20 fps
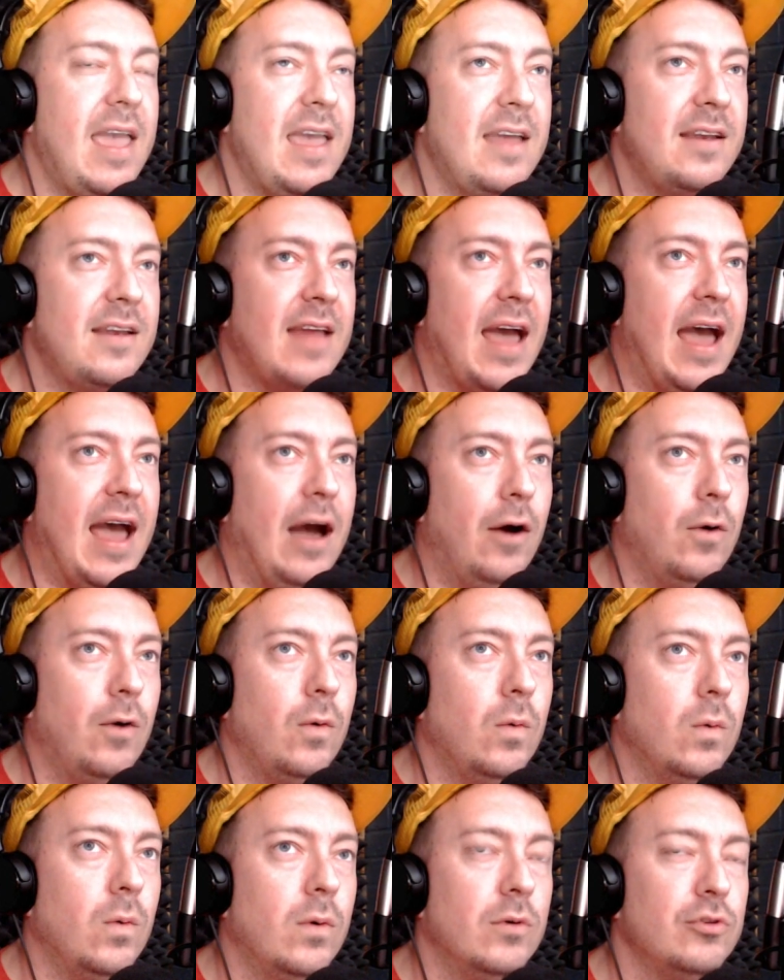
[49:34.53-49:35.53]
And
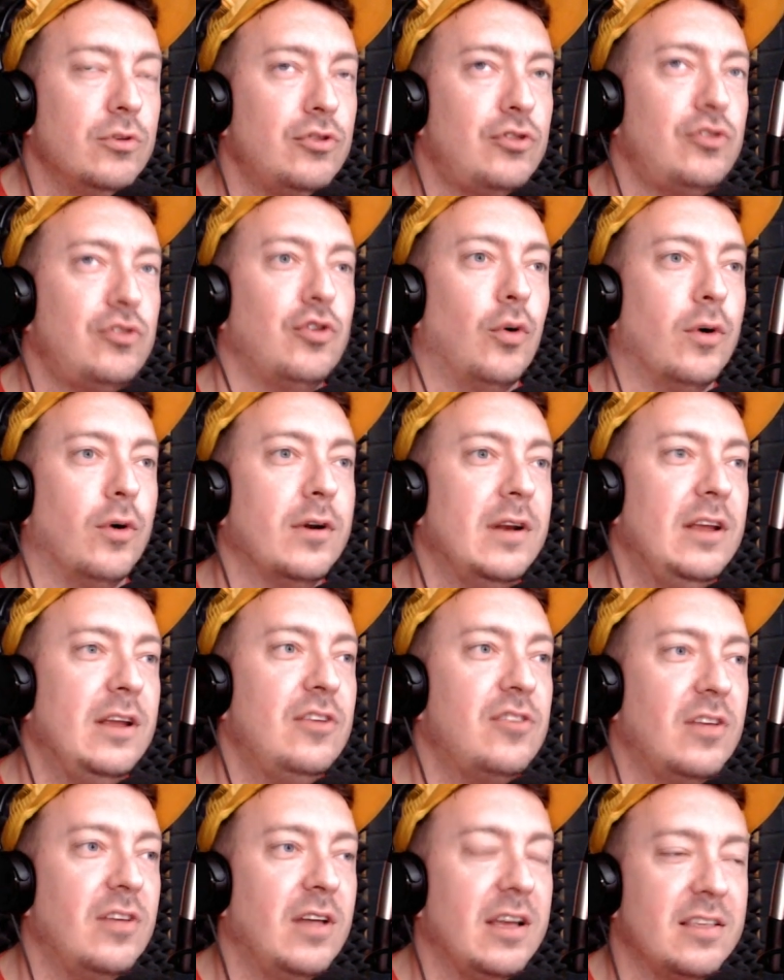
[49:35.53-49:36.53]
how short
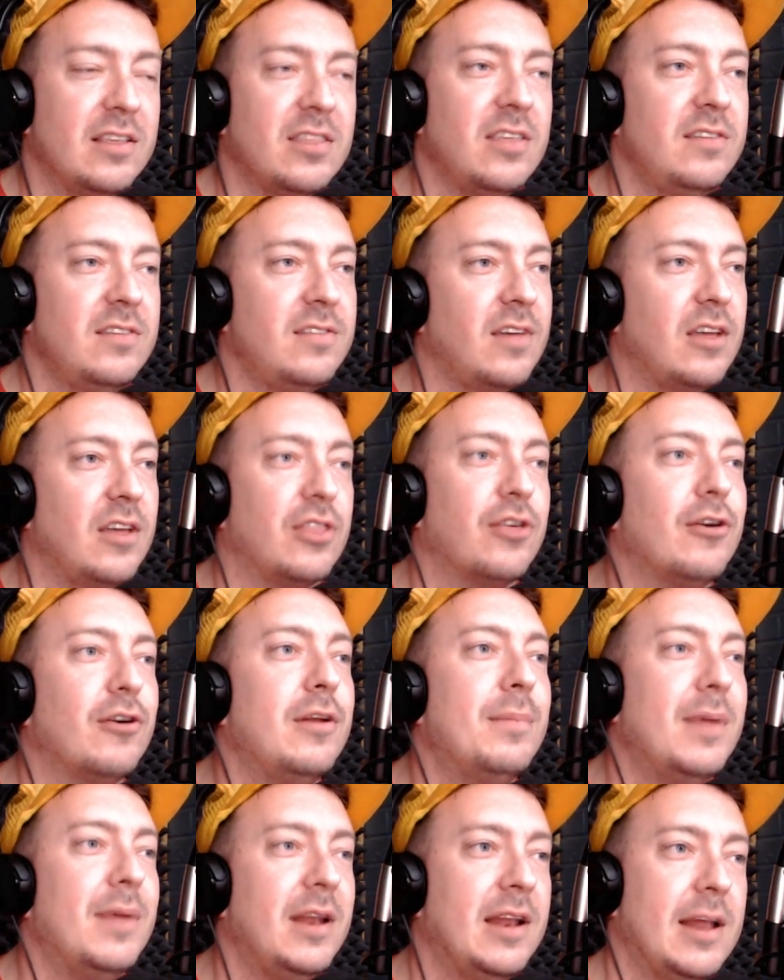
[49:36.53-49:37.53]
each, like, this is like
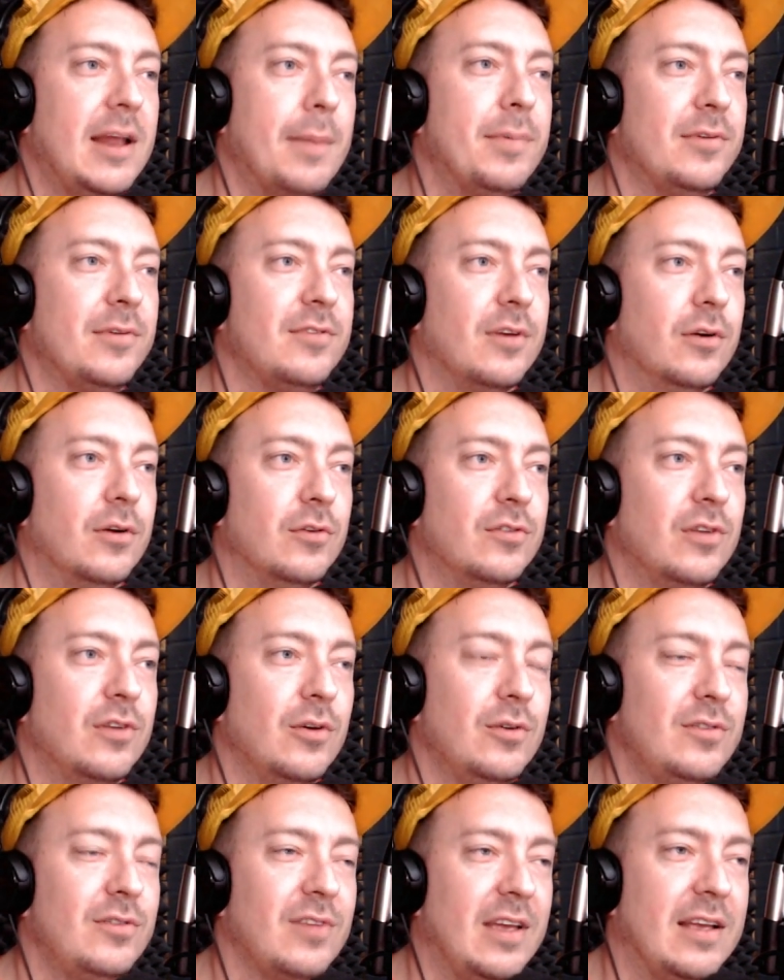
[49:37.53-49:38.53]
30-minute episodes.
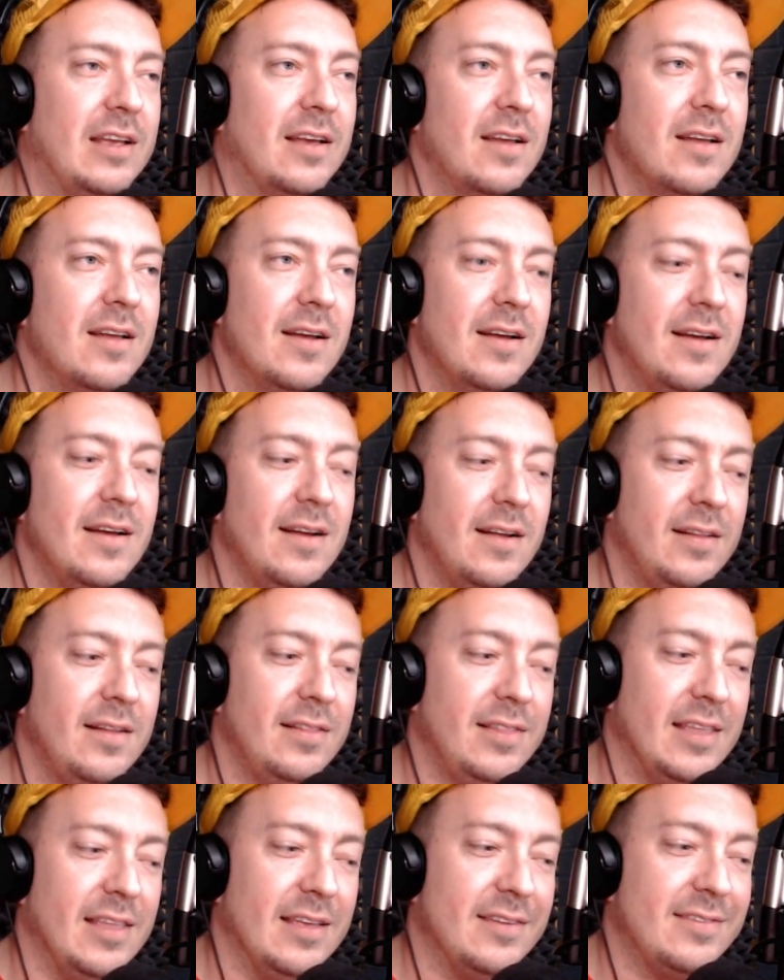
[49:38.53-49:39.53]
So it's like
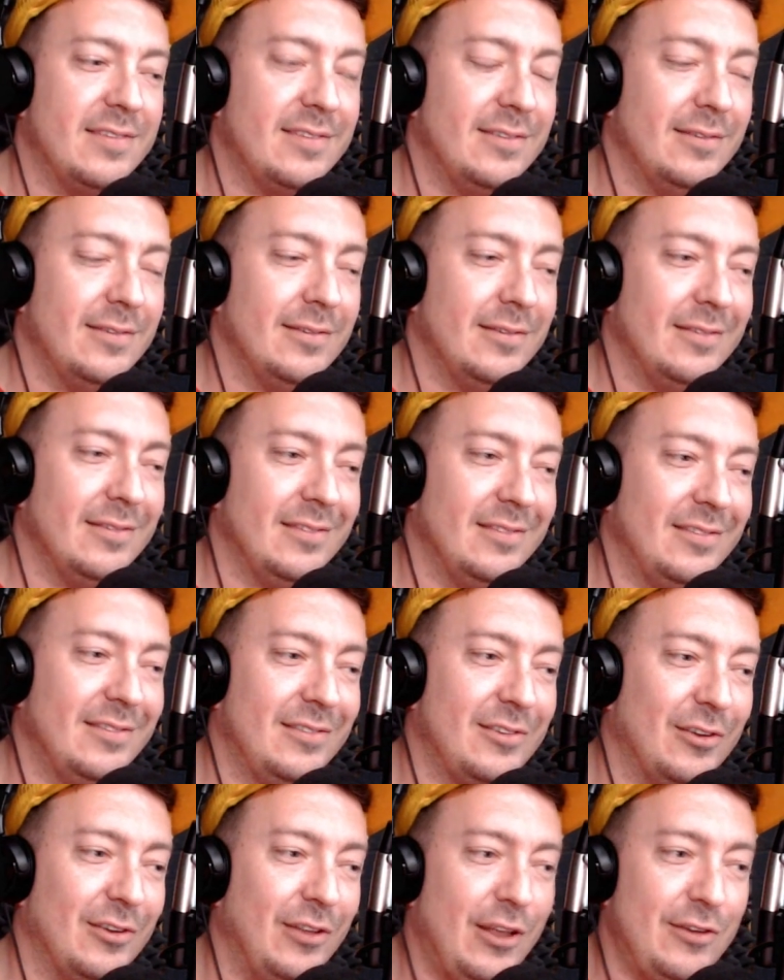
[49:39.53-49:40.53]
this
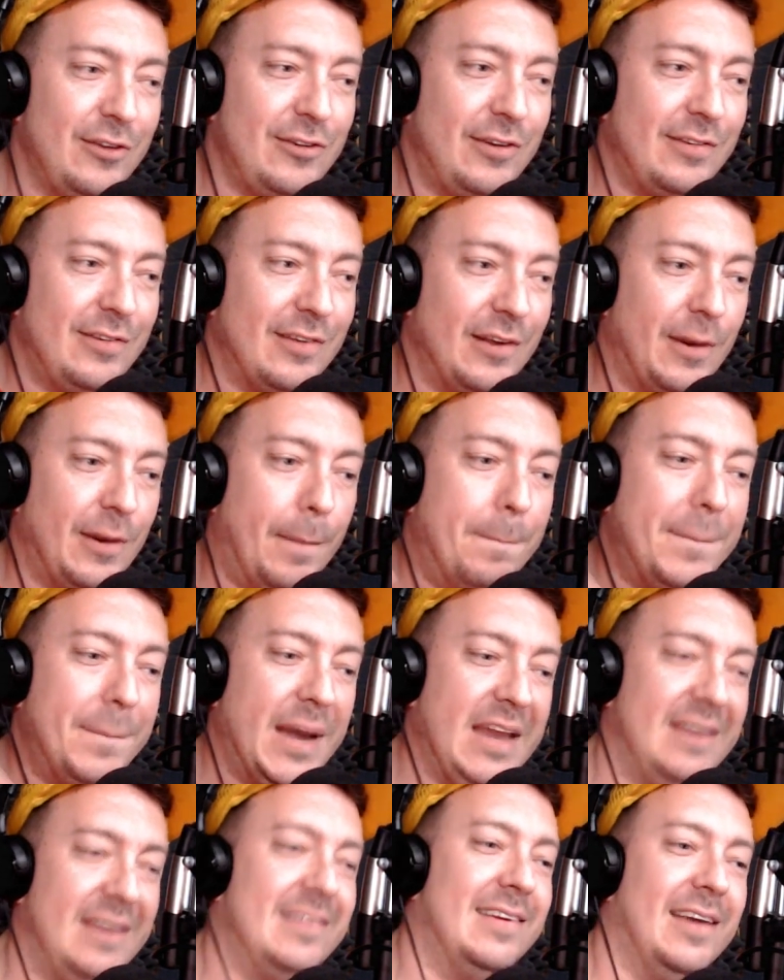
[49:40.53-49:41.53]
delicious little
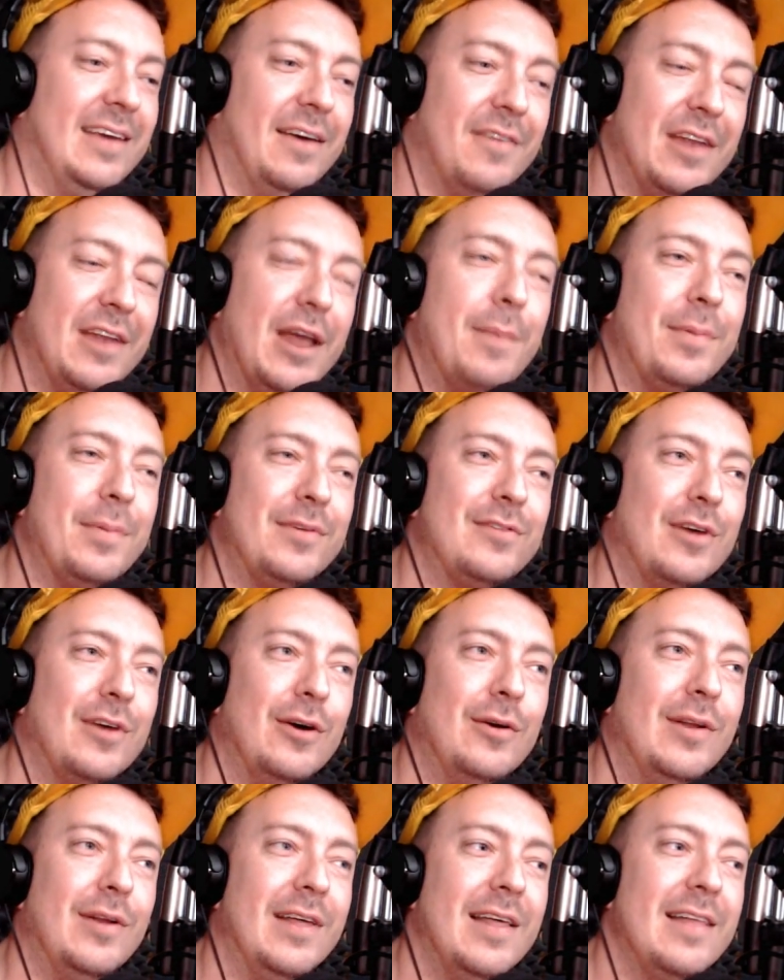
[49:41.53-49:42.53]
bite of an
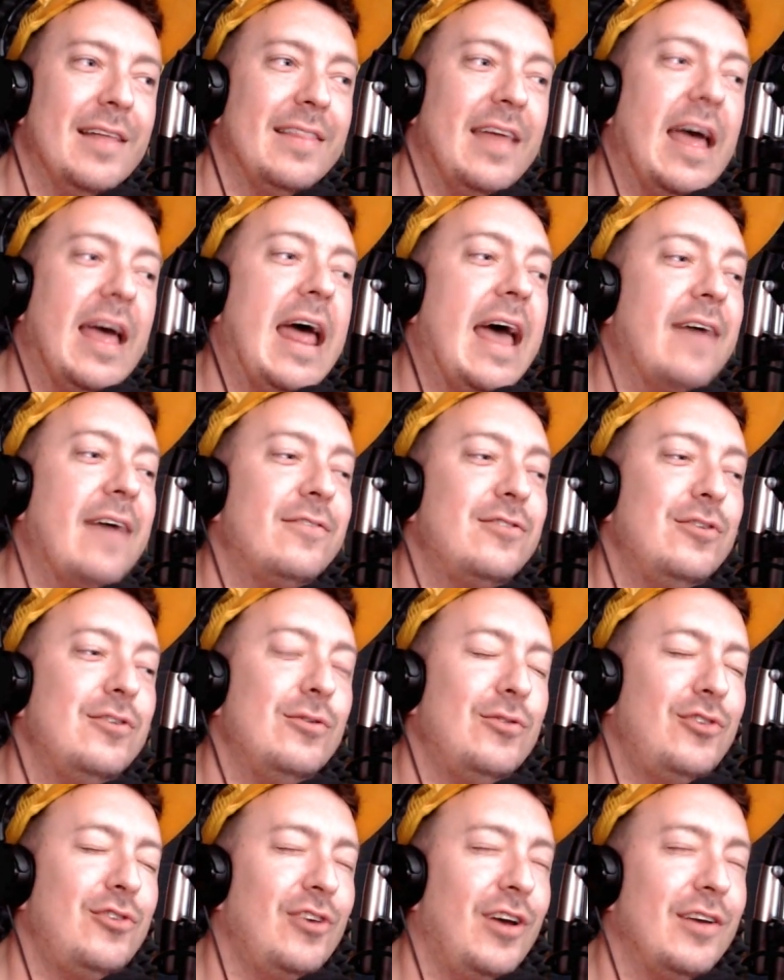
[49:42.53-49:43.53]
episode that has
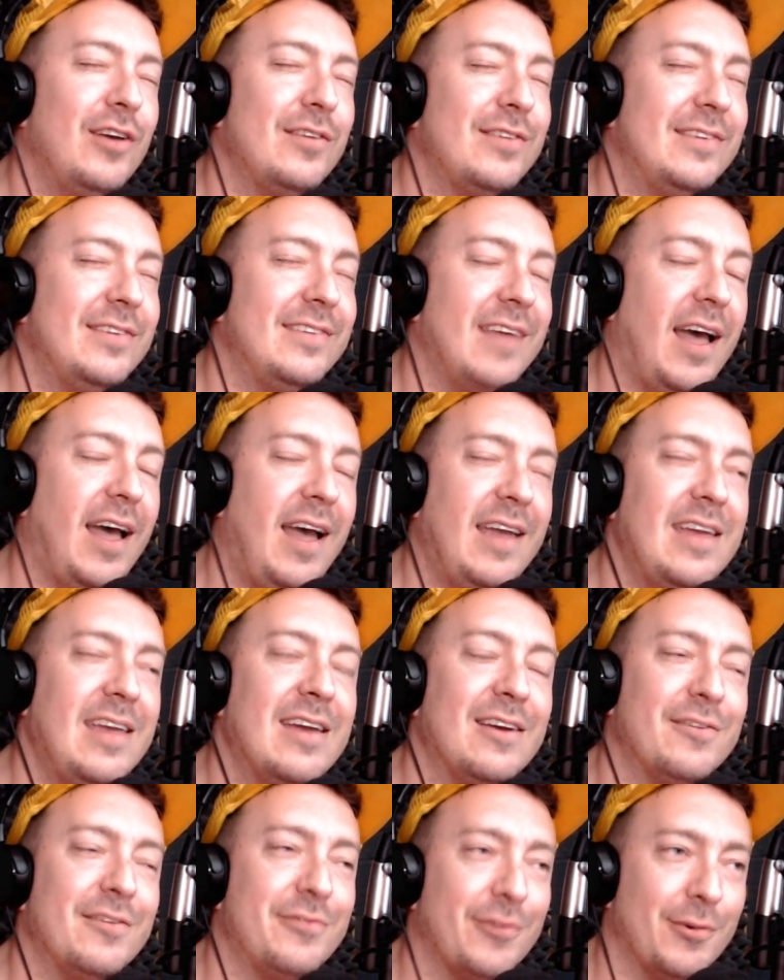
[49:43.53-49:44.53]
you just
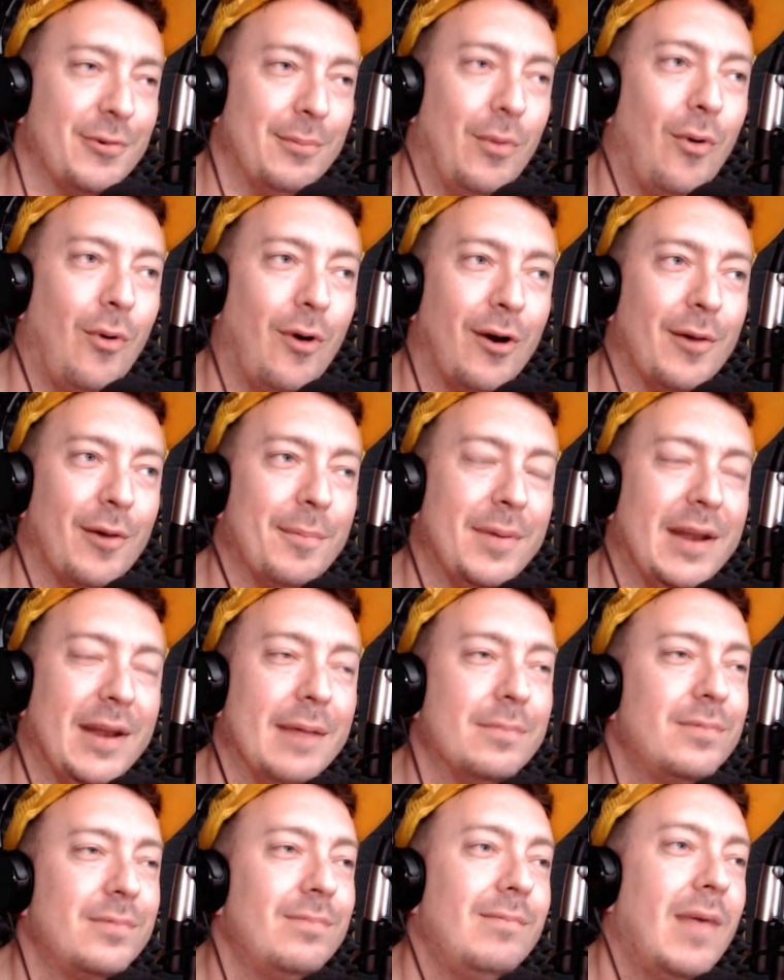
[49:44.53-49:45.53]
dying for more. But
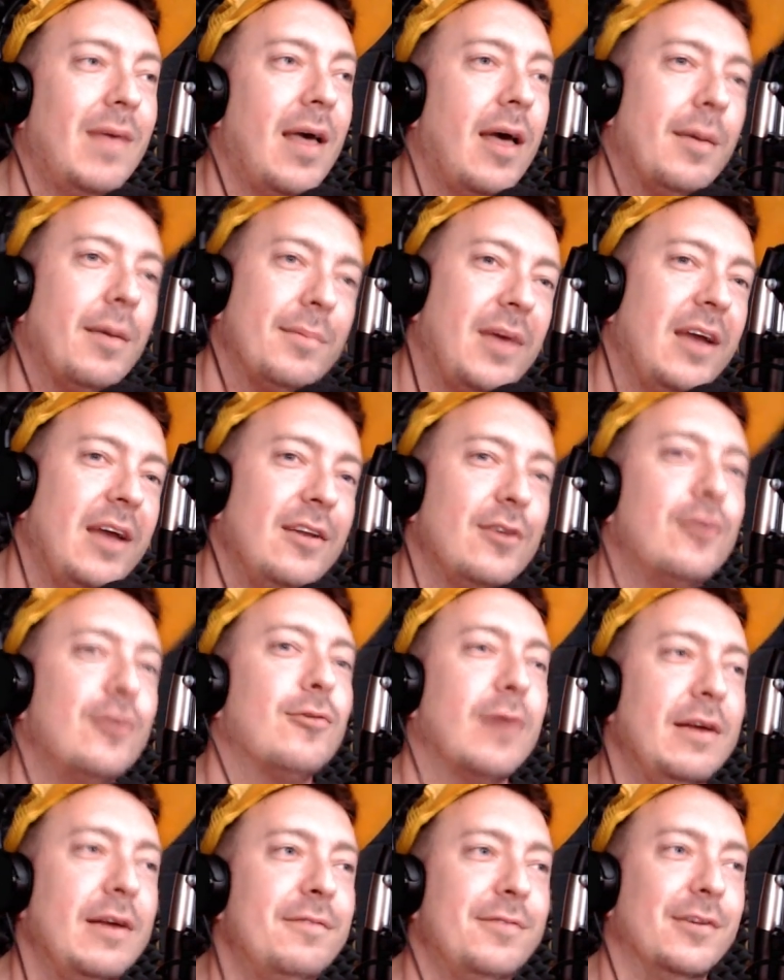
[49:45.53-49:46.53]
I'm kind of
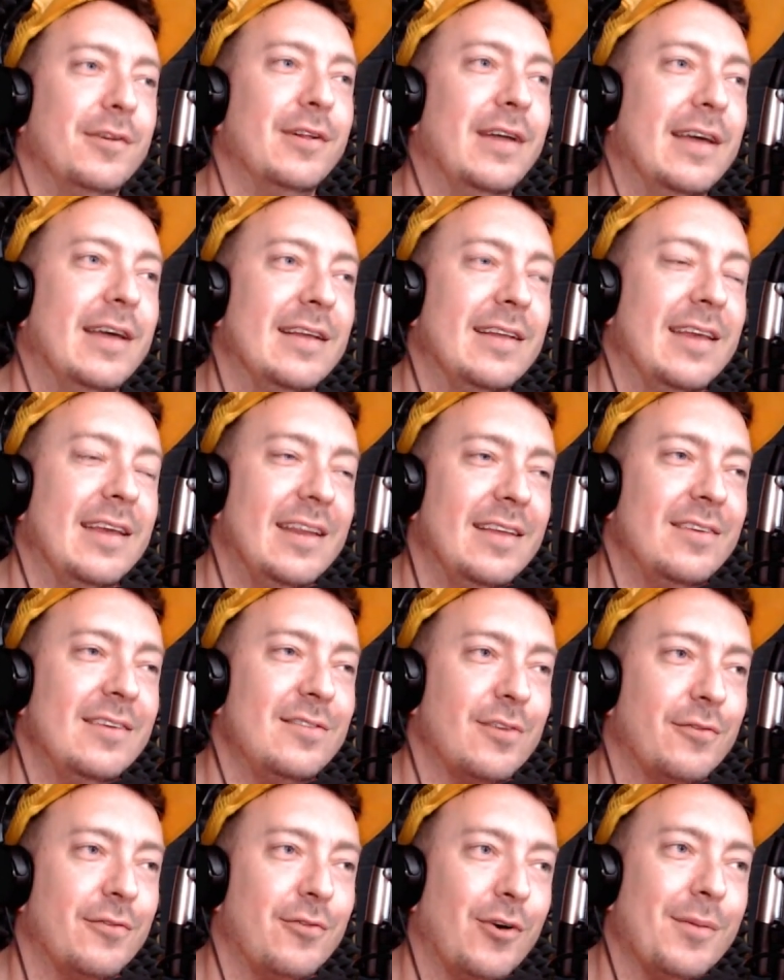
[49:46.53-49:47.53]
grateful it is the